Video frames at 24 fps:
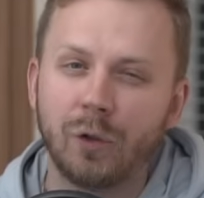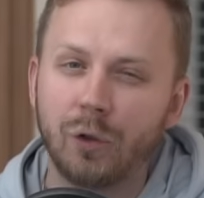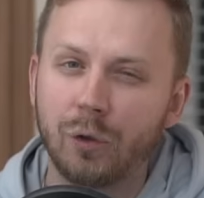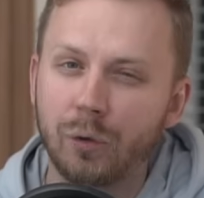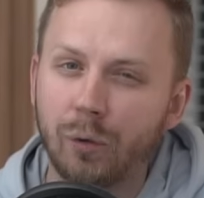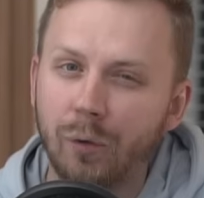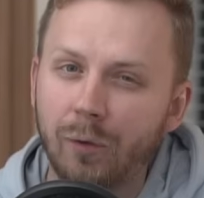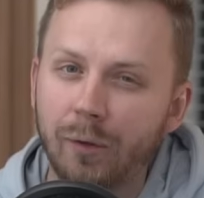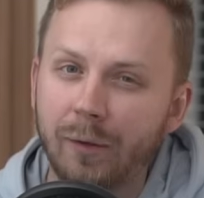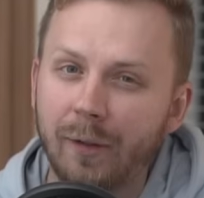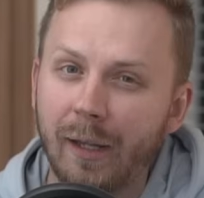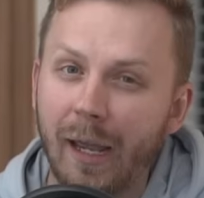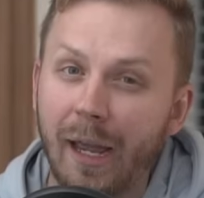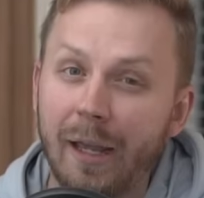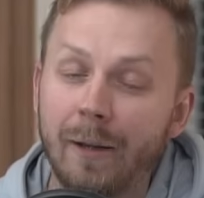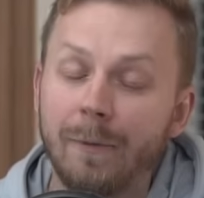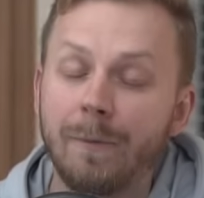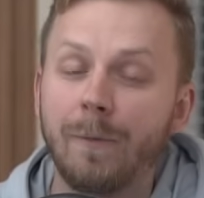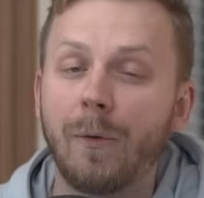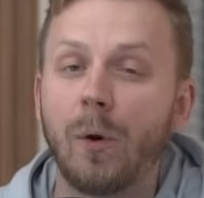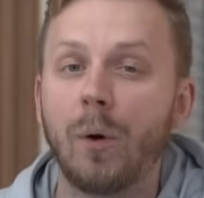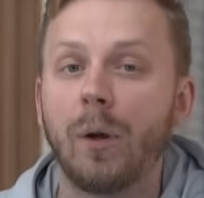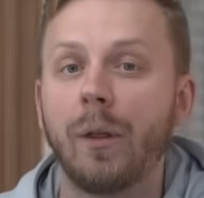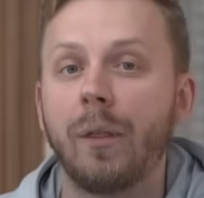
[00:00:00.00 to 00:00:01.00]
joules and
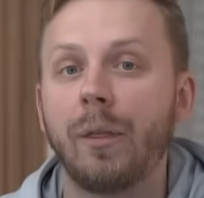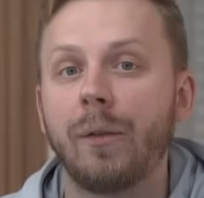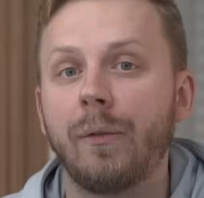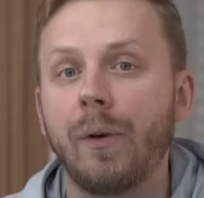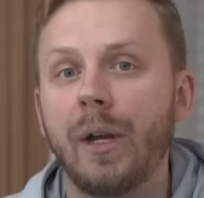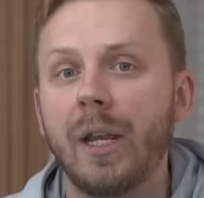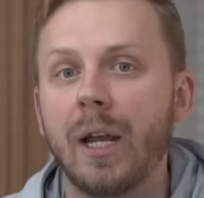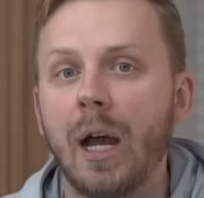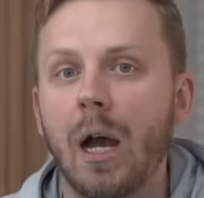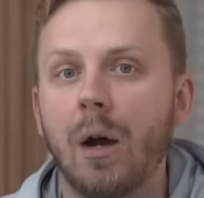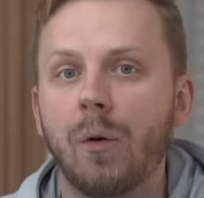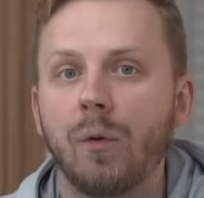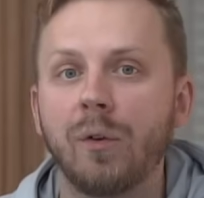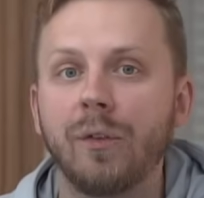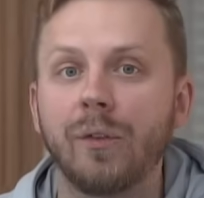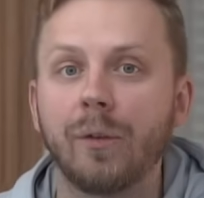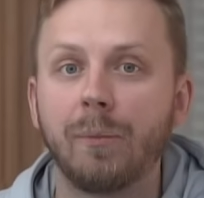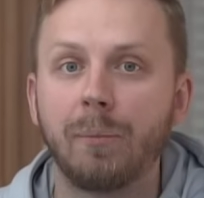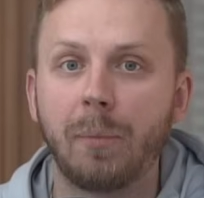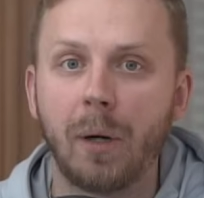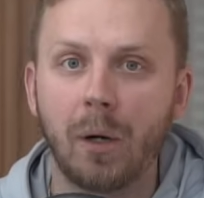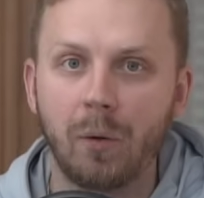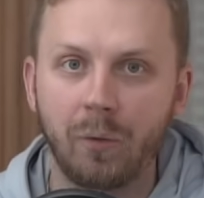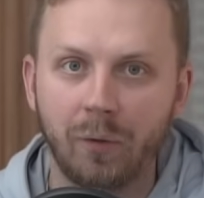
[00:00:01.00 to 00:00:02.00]
43 hours
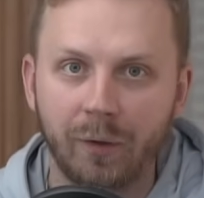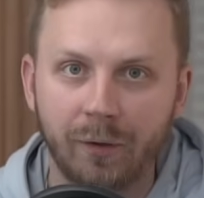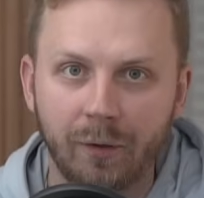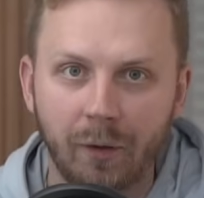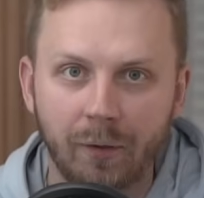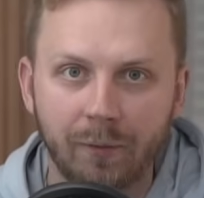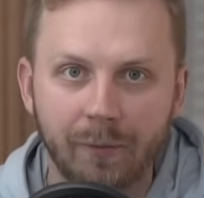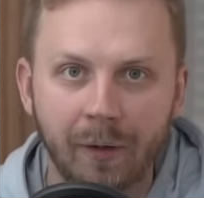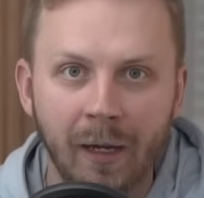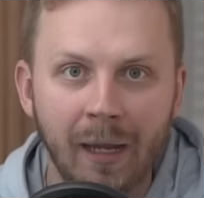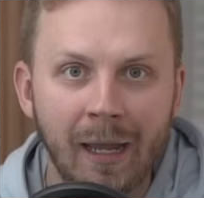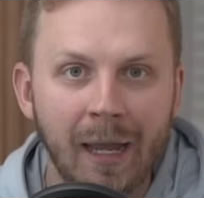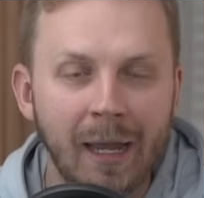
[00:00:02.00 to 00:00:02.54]
of power reserve.